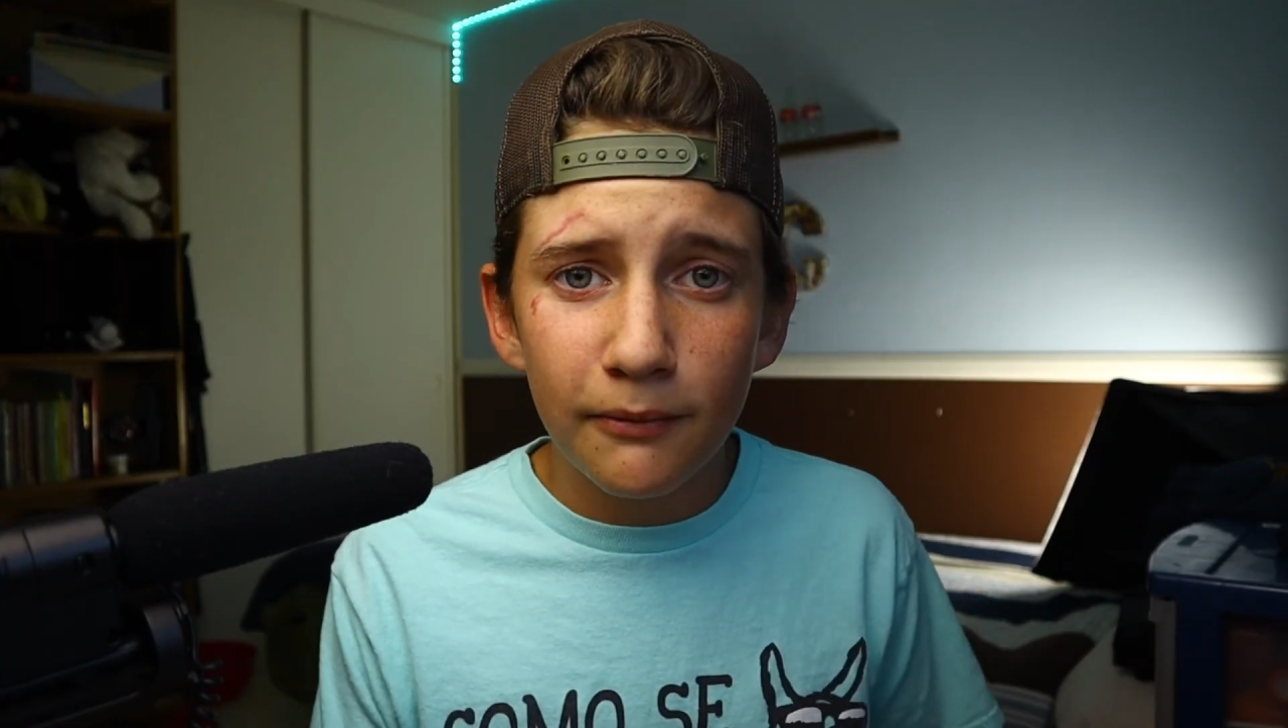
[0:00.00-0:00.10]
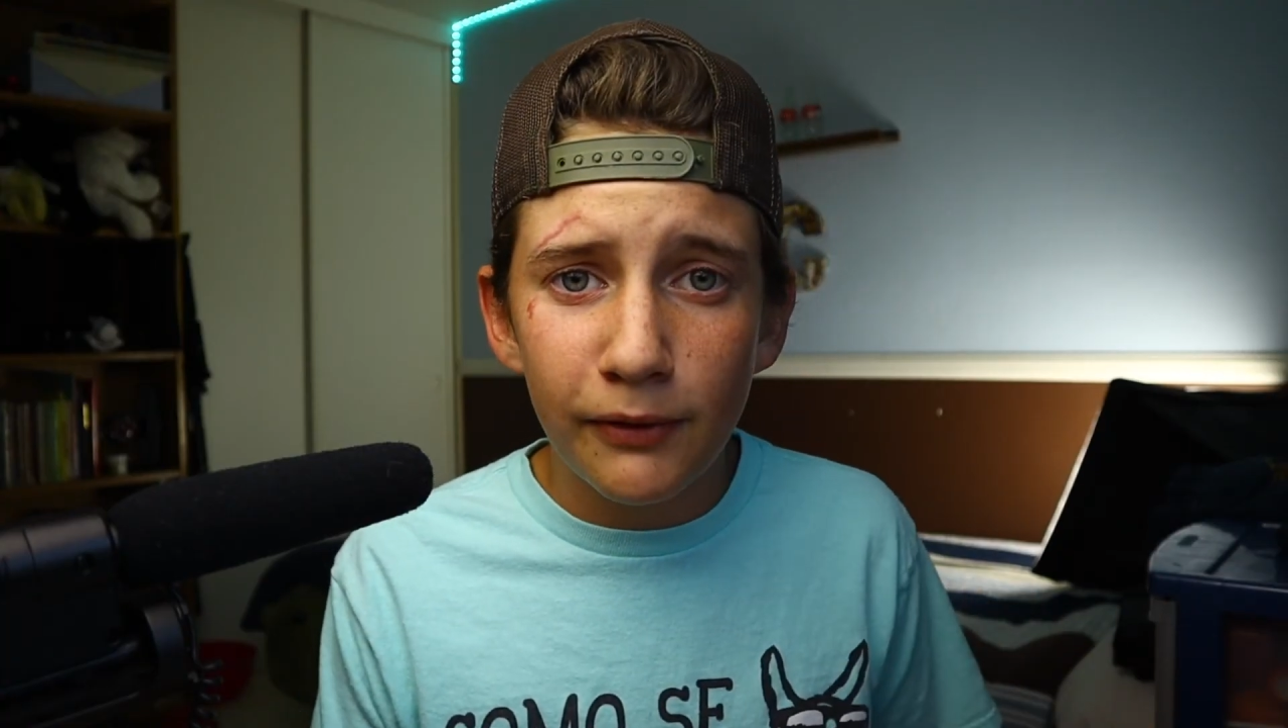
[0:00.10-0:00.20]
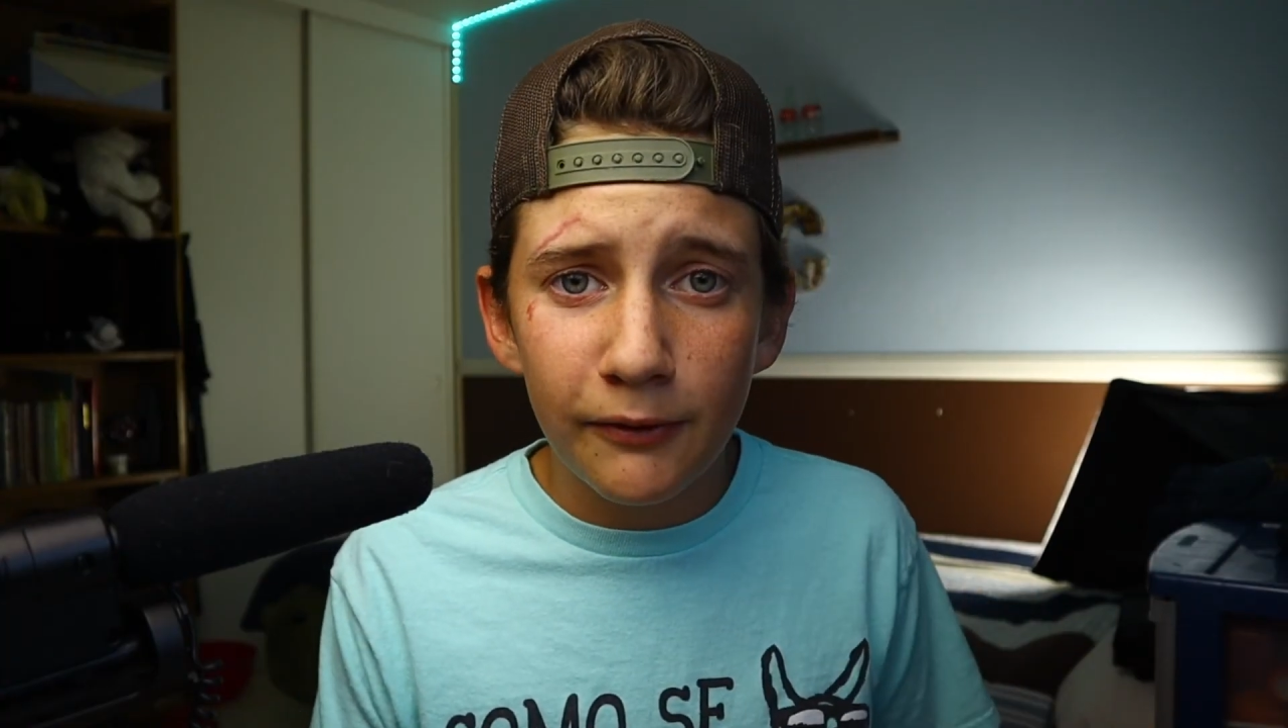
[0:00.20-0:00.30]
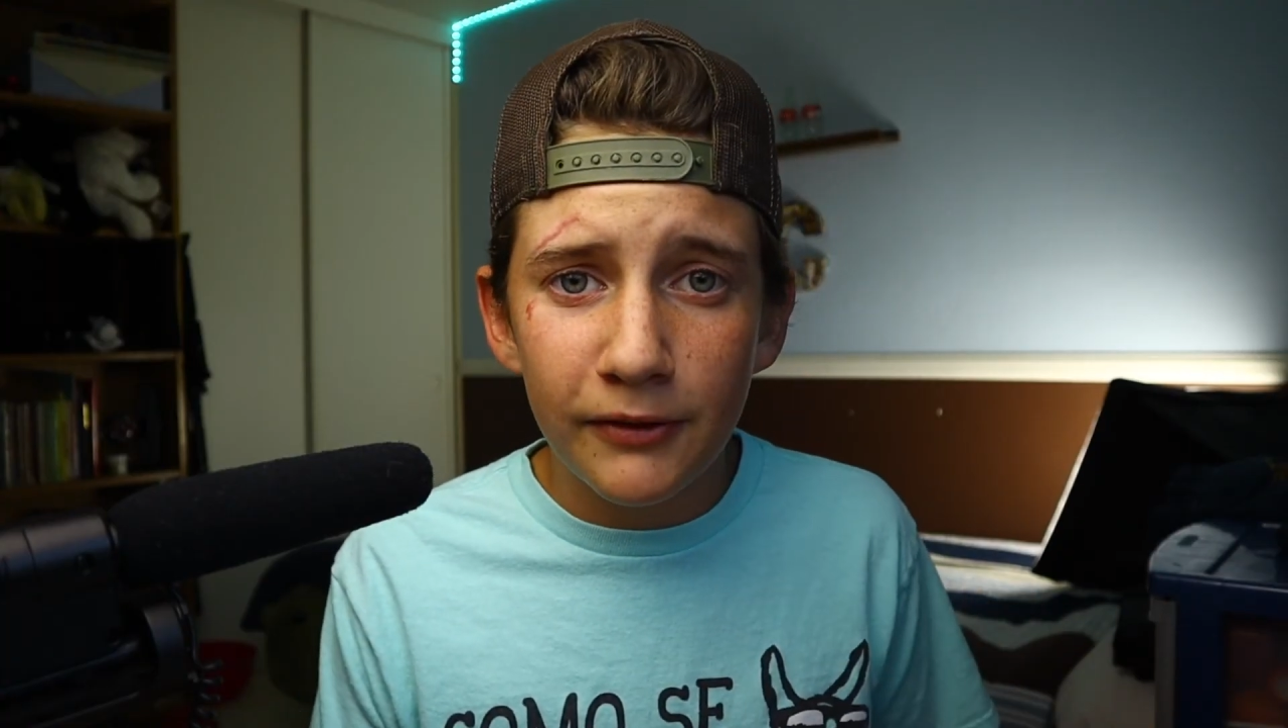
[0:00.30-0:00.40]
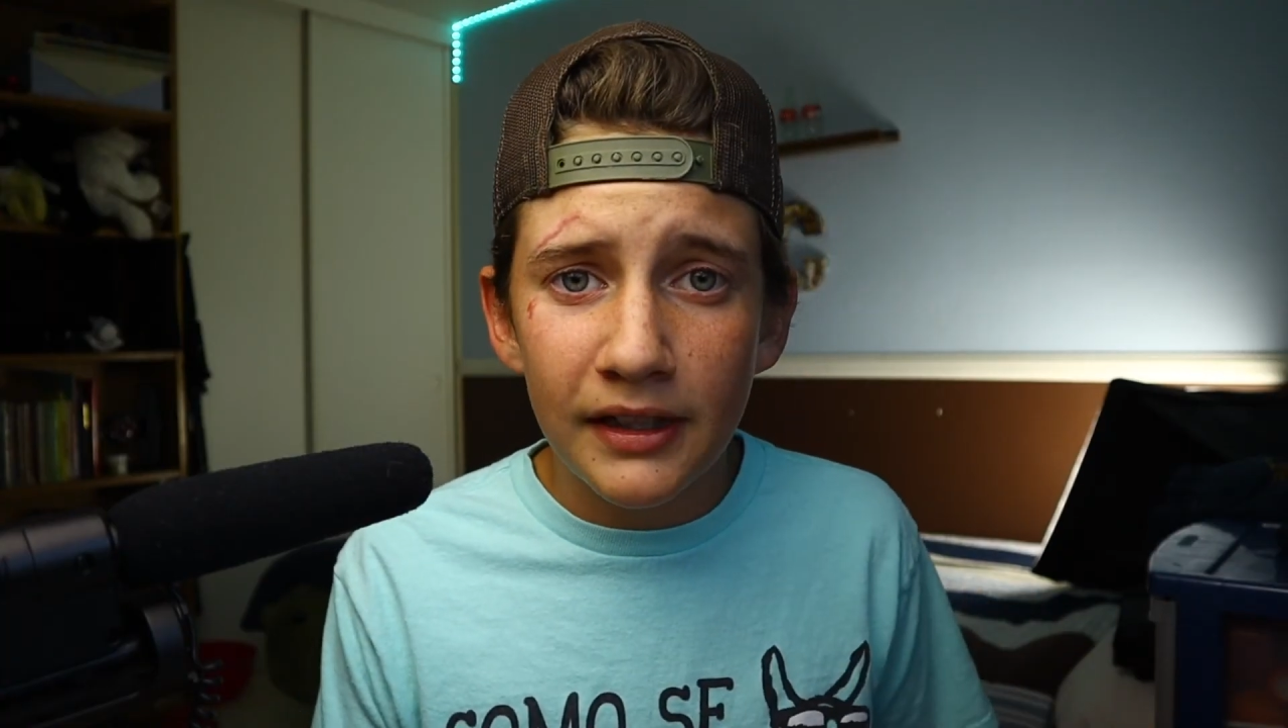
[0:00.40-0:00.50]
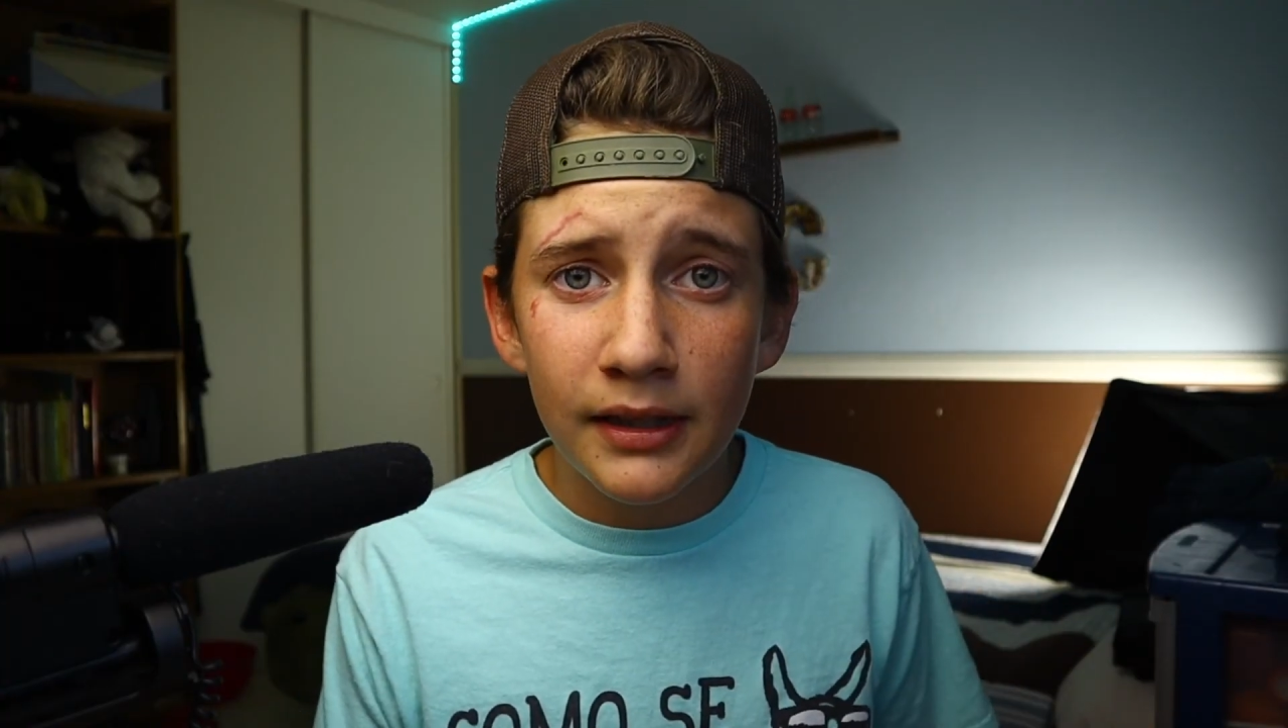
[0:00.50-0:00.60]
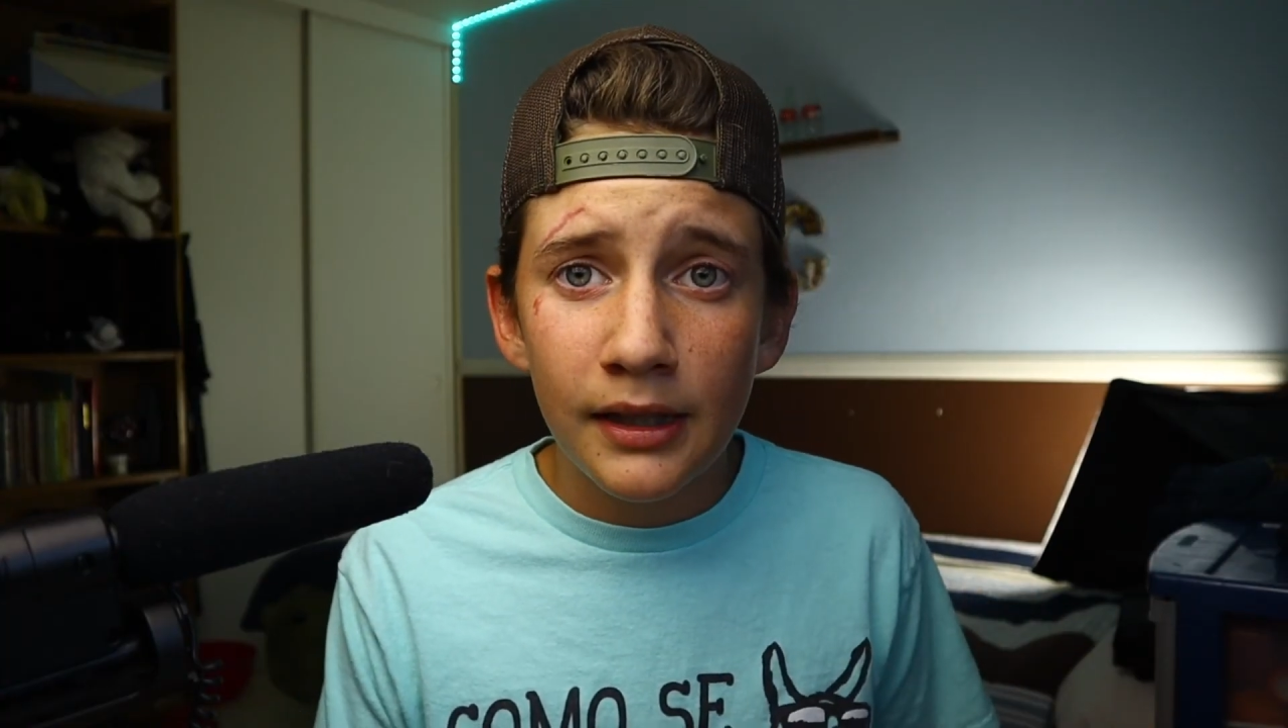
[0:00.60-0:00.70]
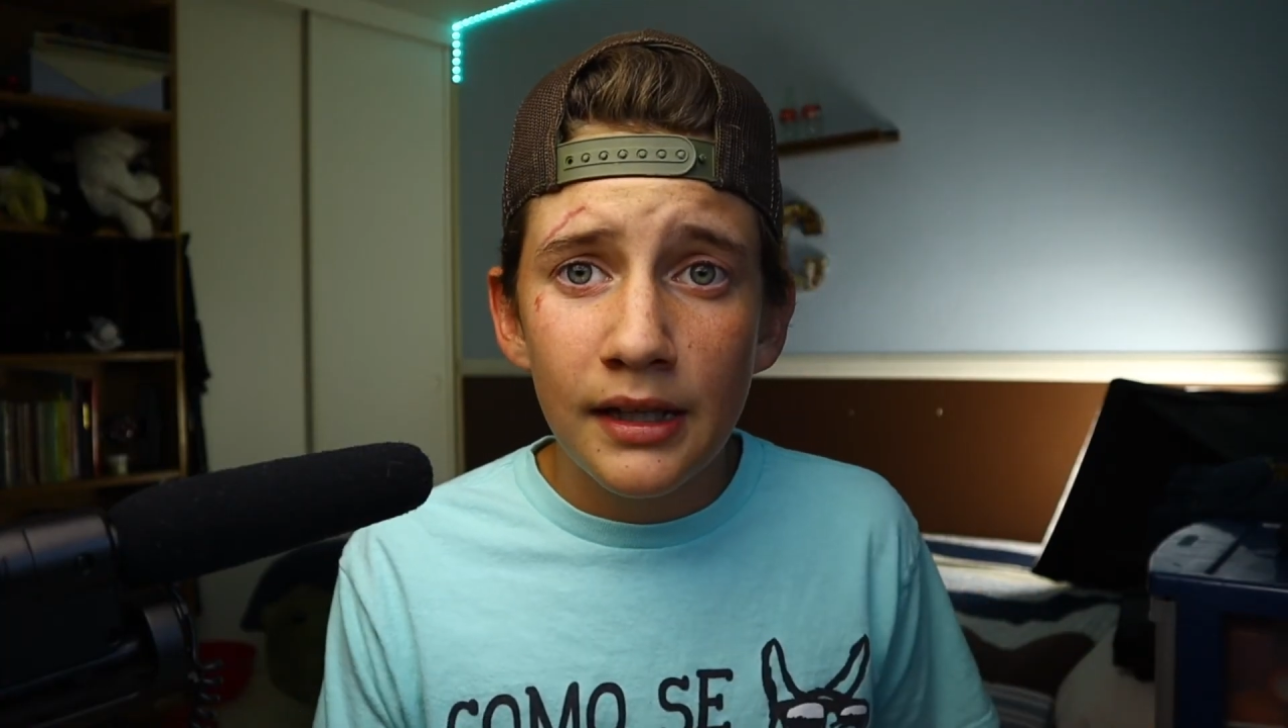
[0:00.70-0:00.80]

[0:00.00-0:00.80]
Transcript: M50